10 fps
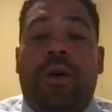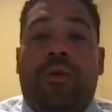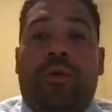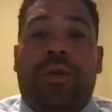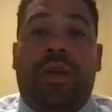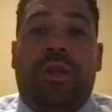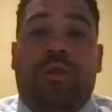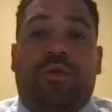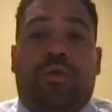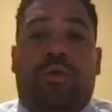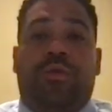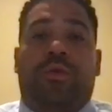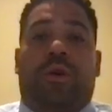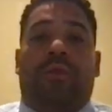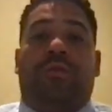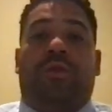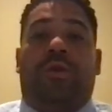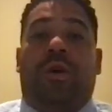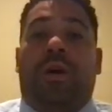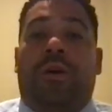Within those roles
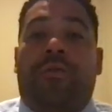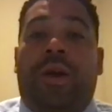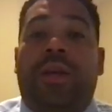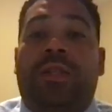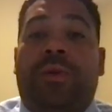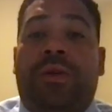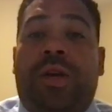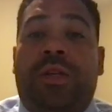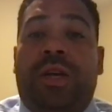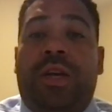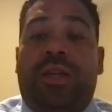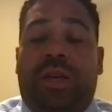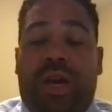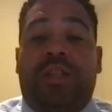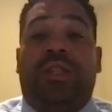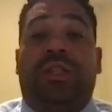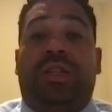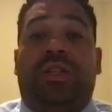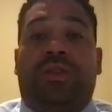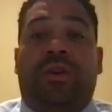also of a special education
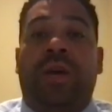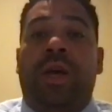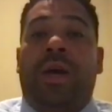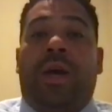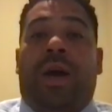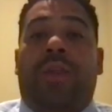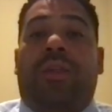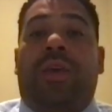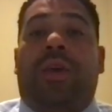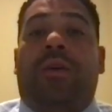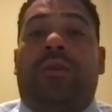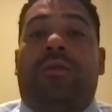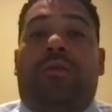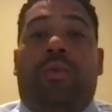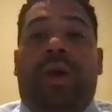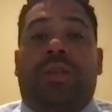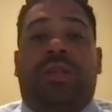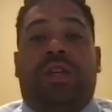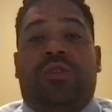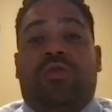teacher, I think we as
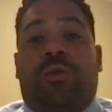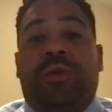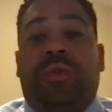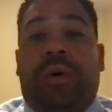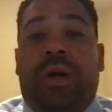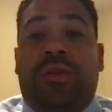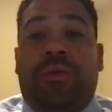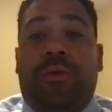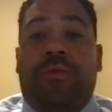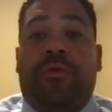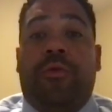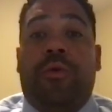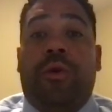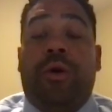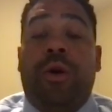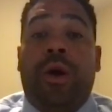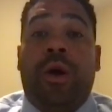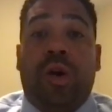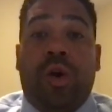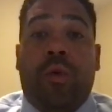teachers are responsible for
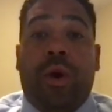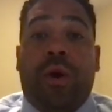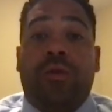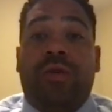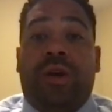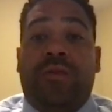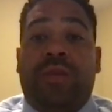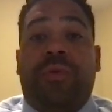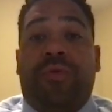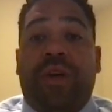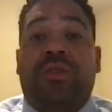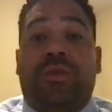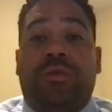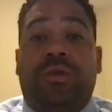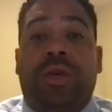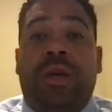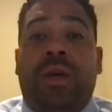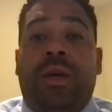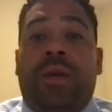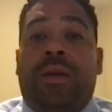growing ourselves as professionals.
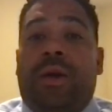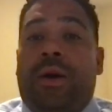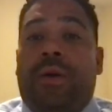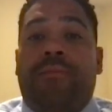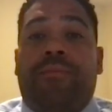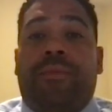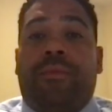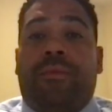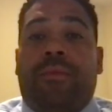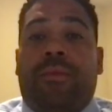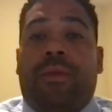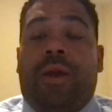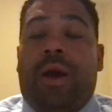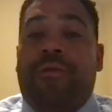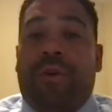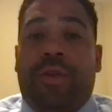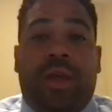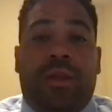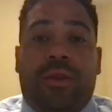Um, I feel that